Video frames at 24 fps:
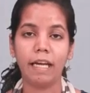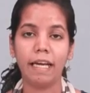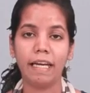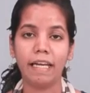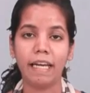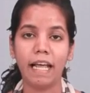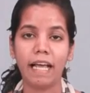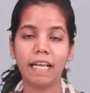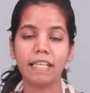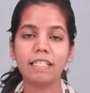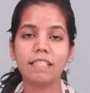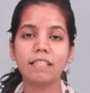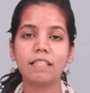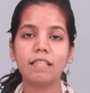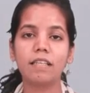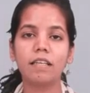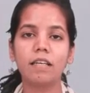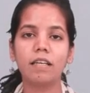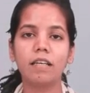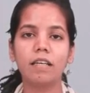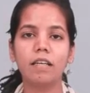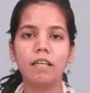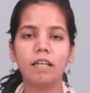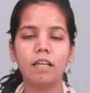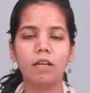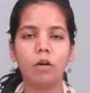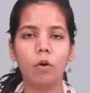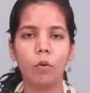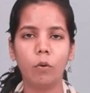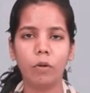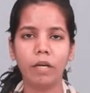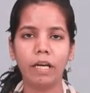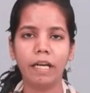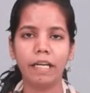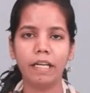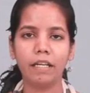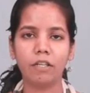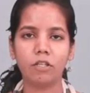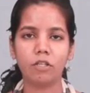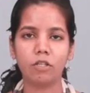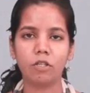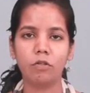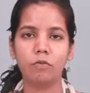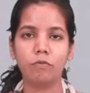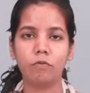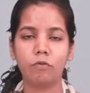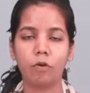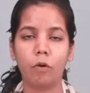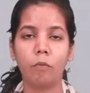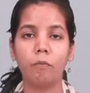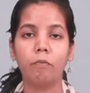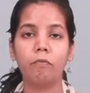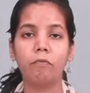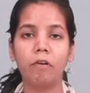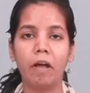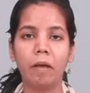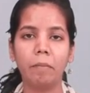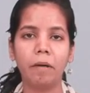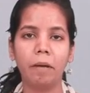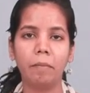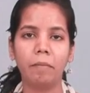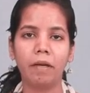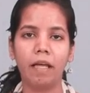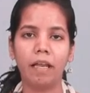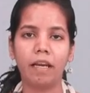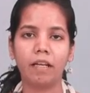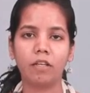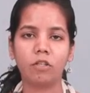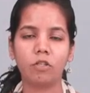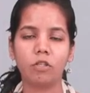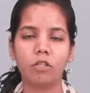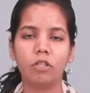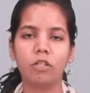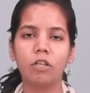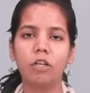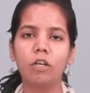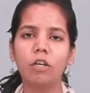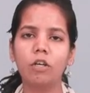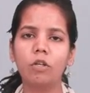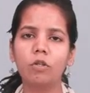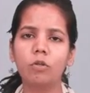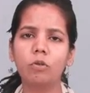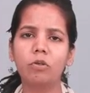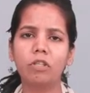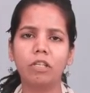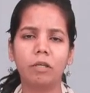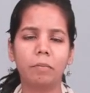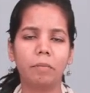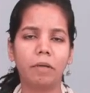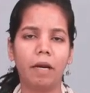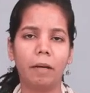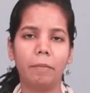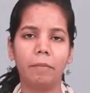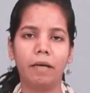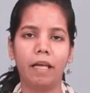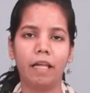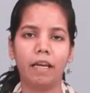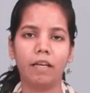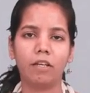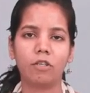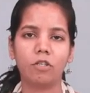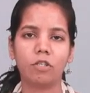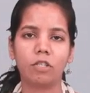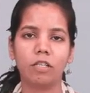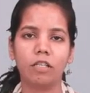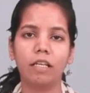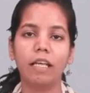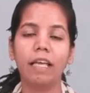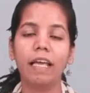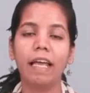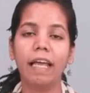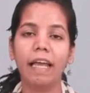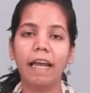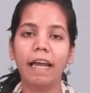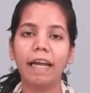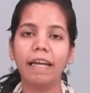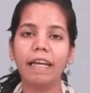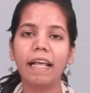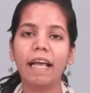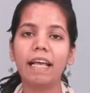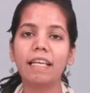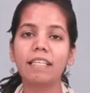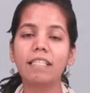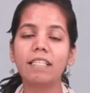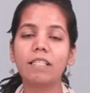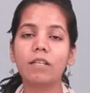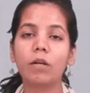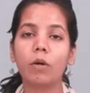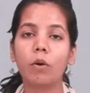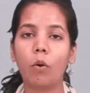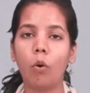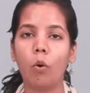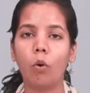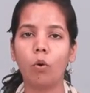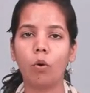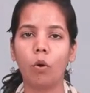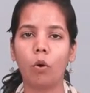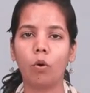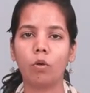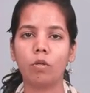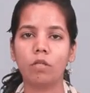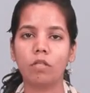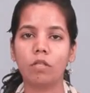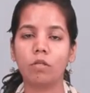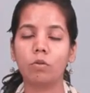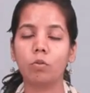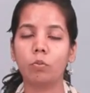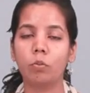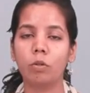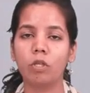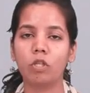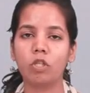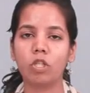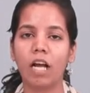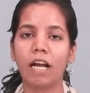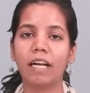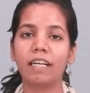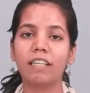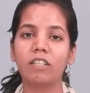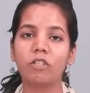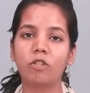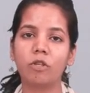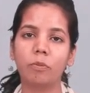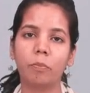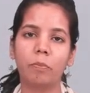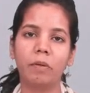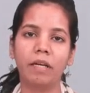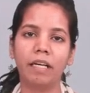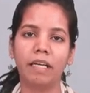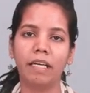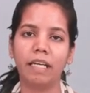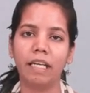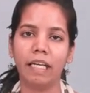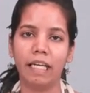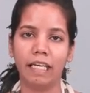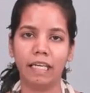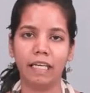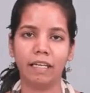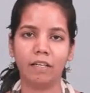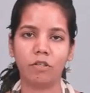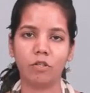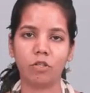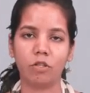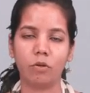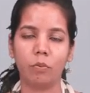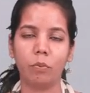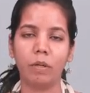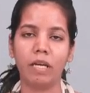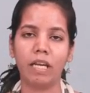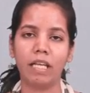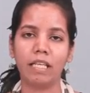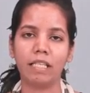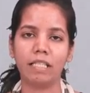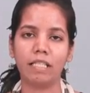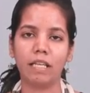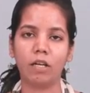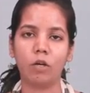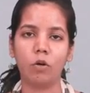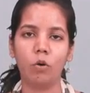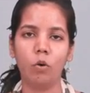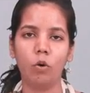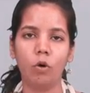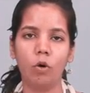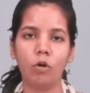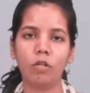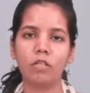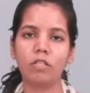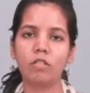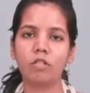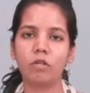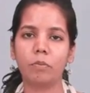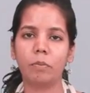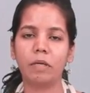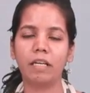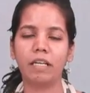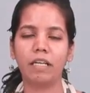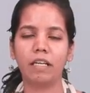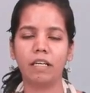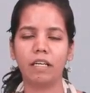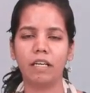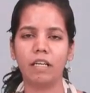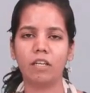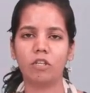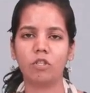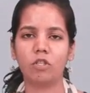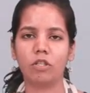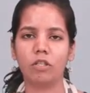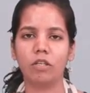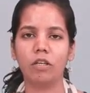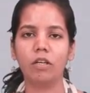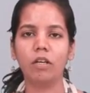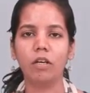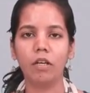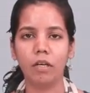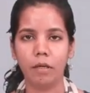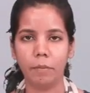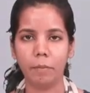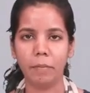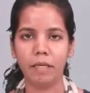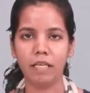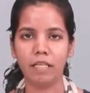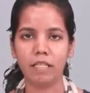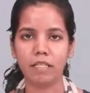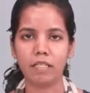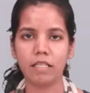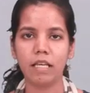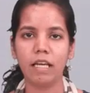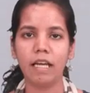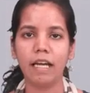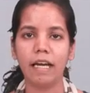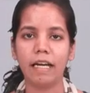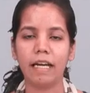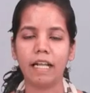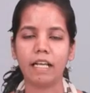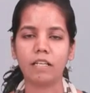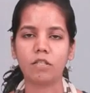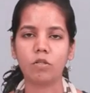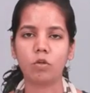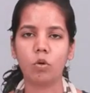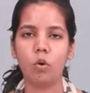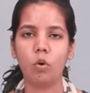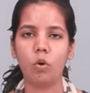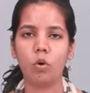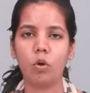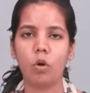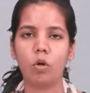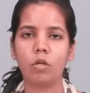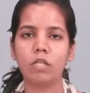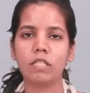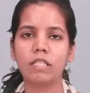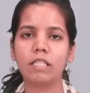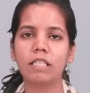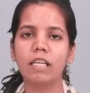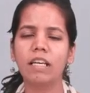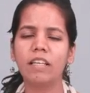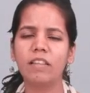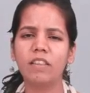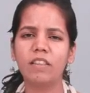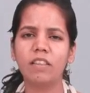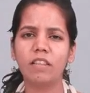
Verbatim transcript: It has orientation from 5' direction to 3' direction. It has codons which are triplet in nature. When I say codons triplet in nature means it has codons